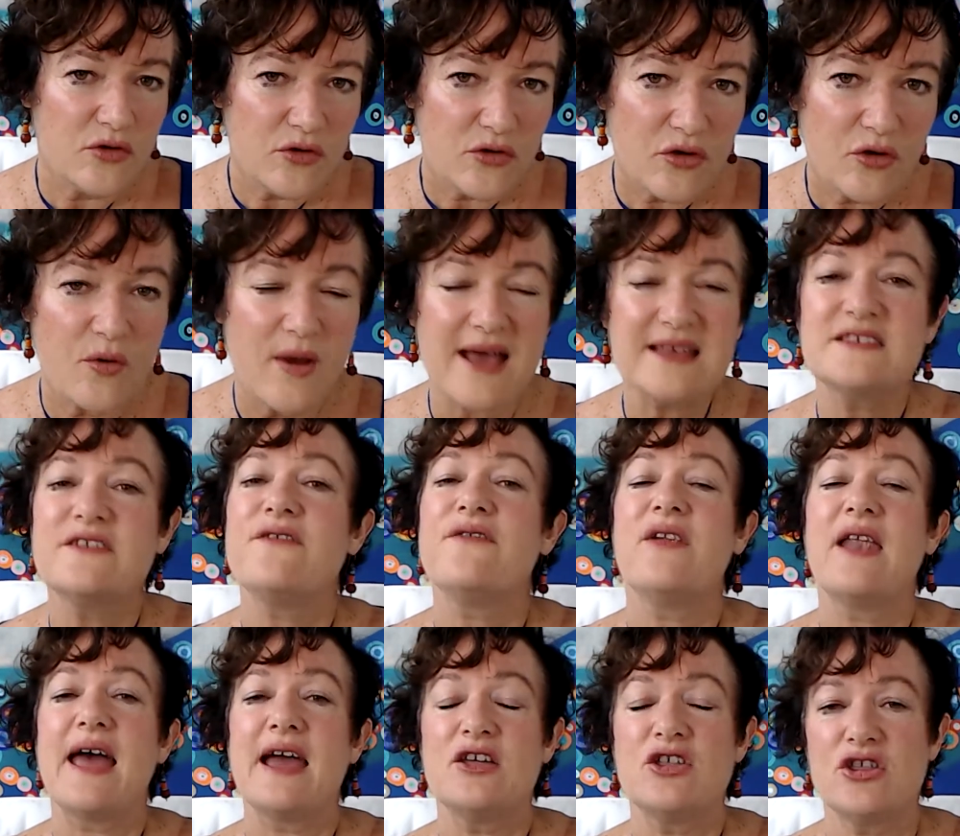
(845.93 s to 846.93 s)
who has a
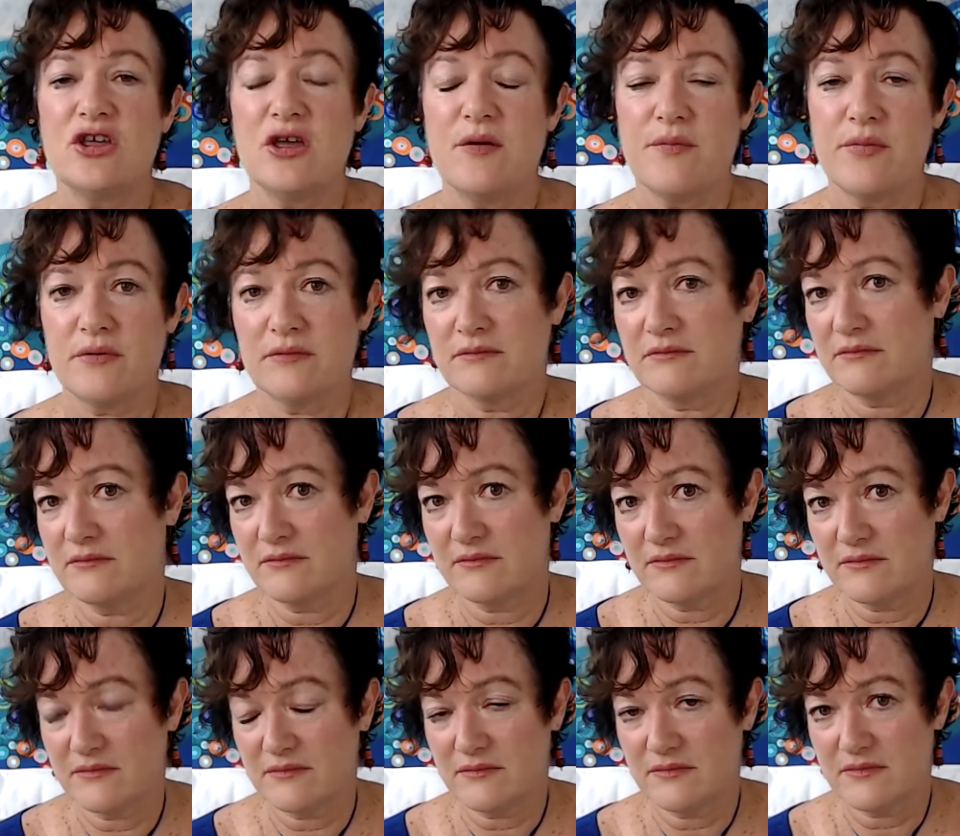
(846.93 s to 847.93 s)
flagship
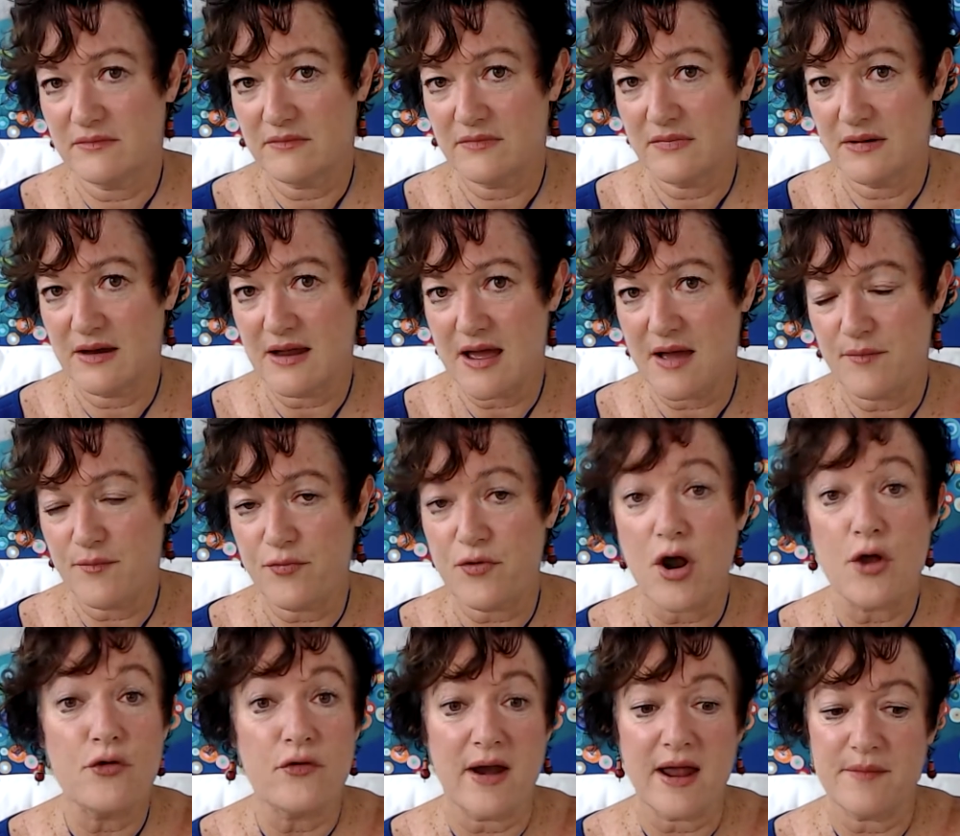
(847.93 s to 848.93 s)

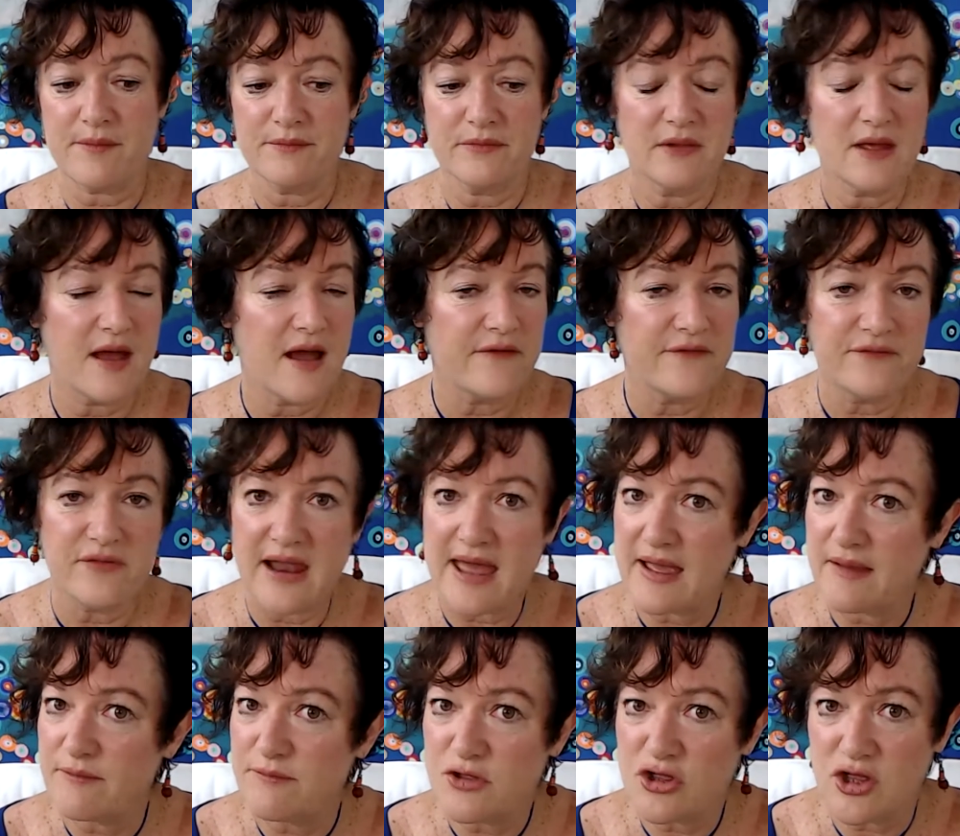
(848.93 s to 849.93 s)
program, a
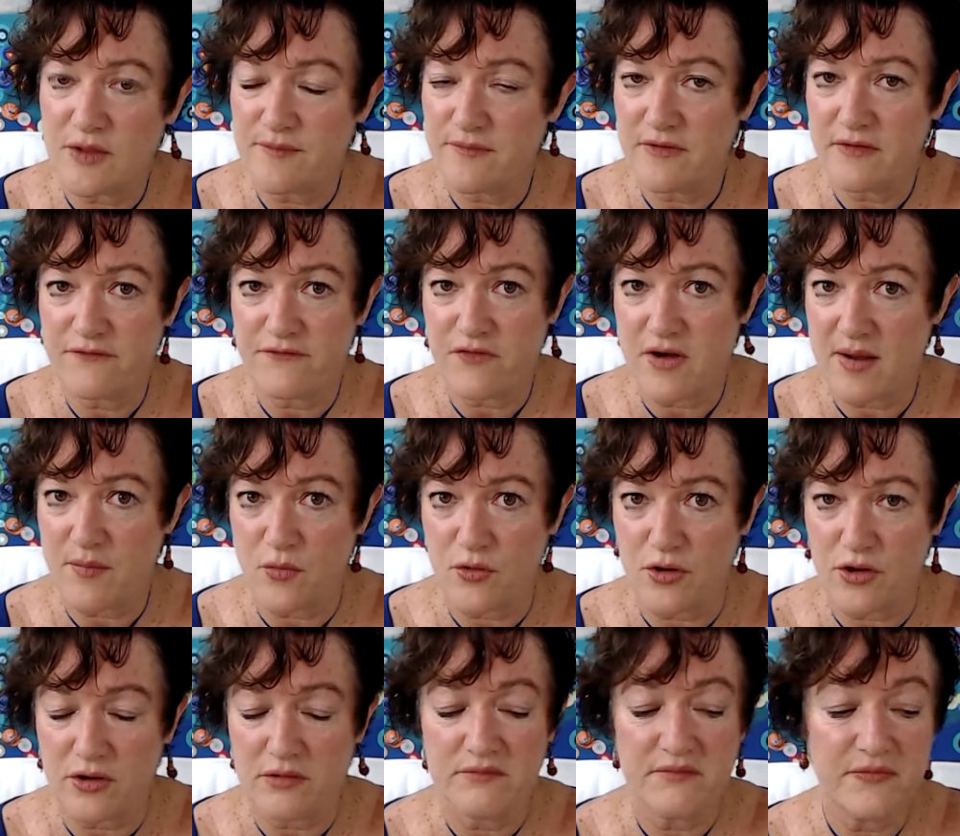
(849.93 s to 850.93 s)
flagship
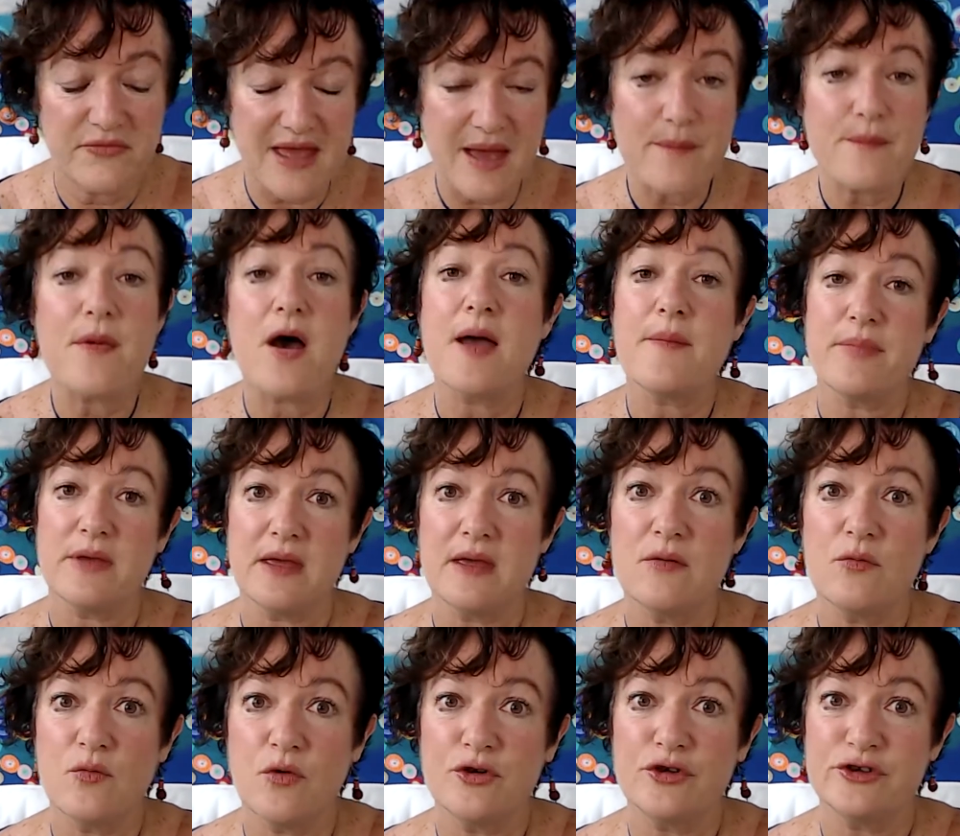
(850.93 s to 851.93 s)
framework. That might be
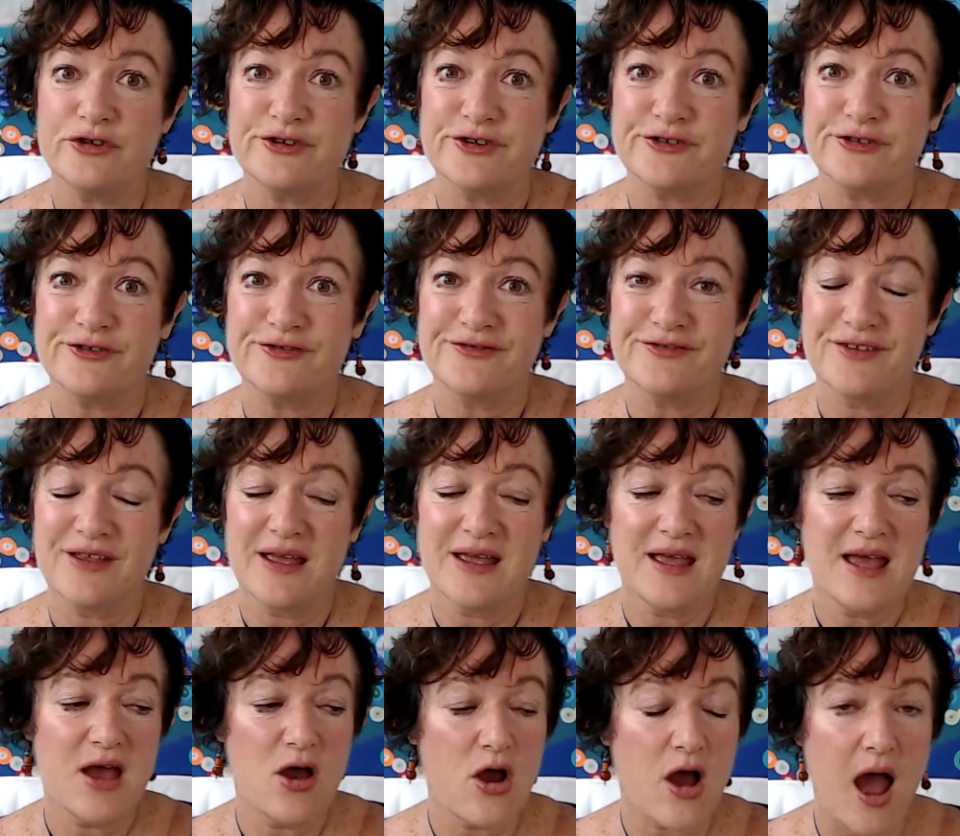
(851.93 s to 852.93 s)
what you do.
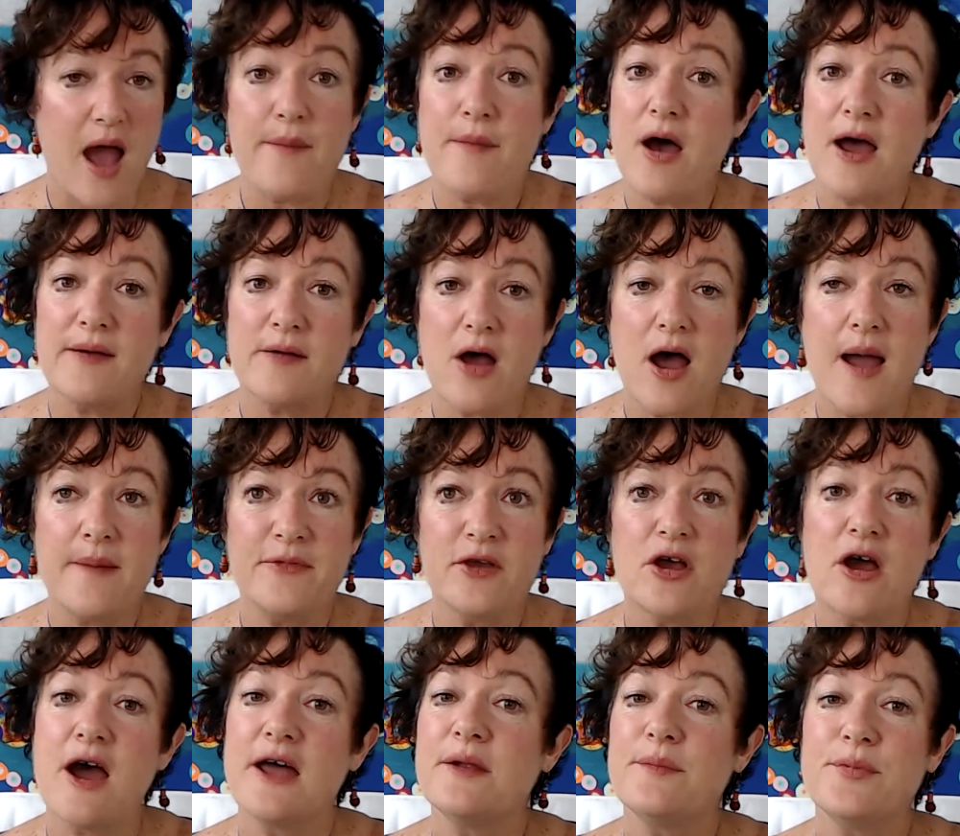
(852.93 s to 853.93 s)
I'm the
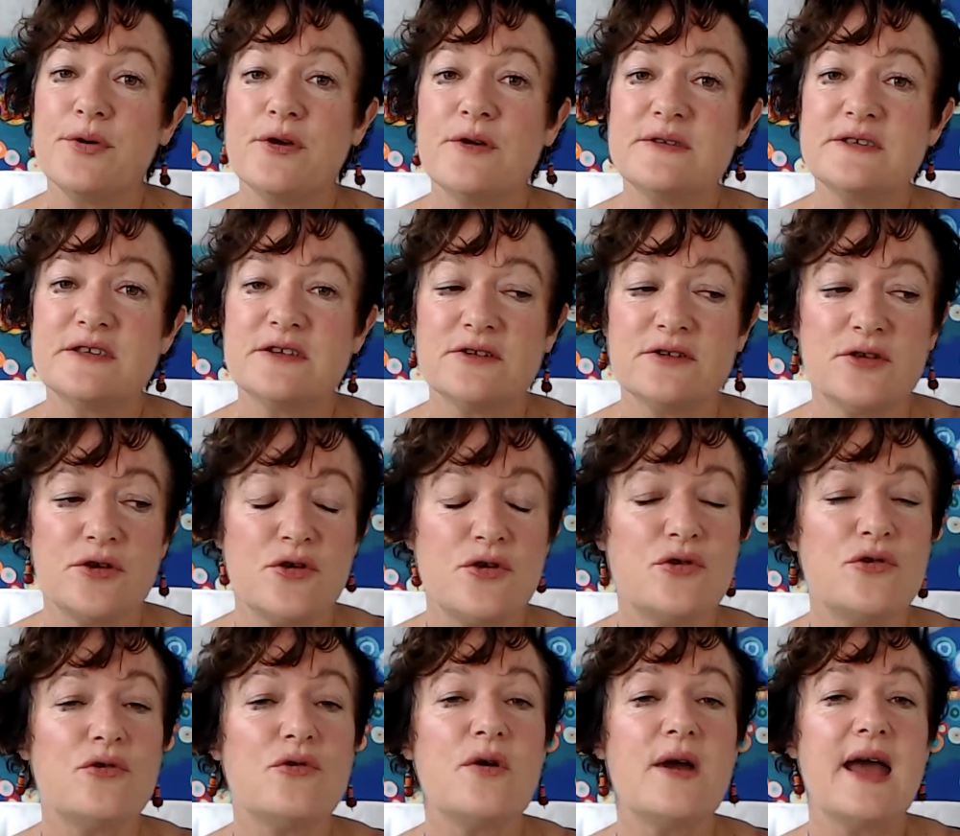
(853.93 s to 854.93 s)
kind of person
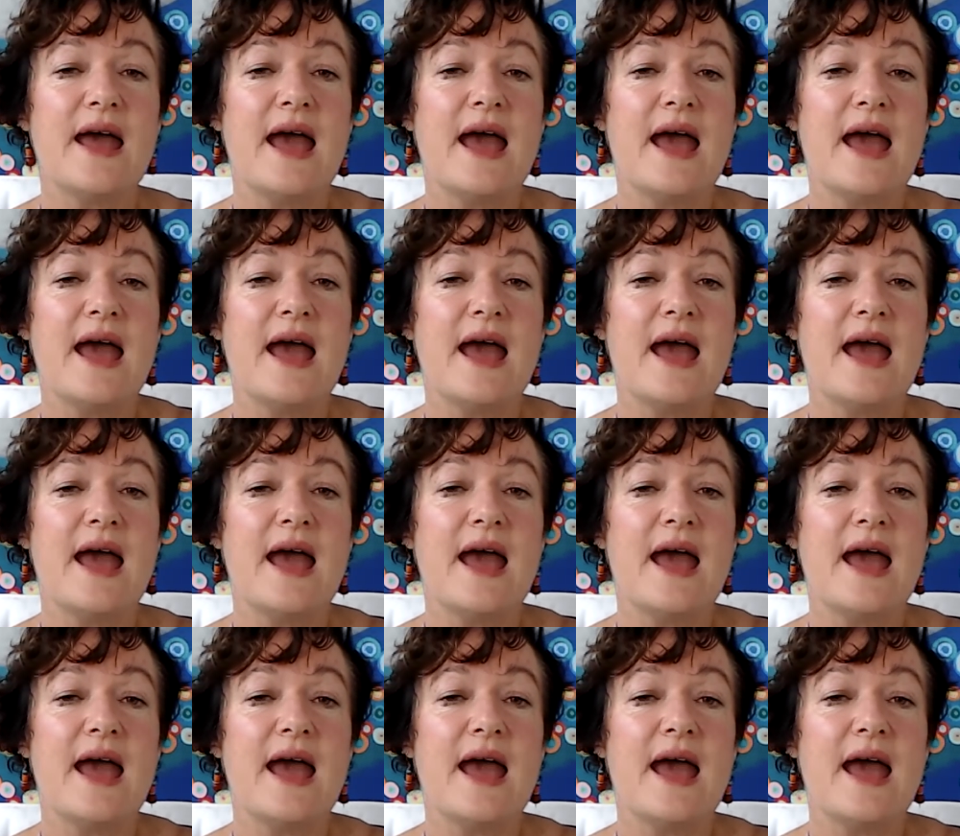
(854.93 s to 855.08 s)
who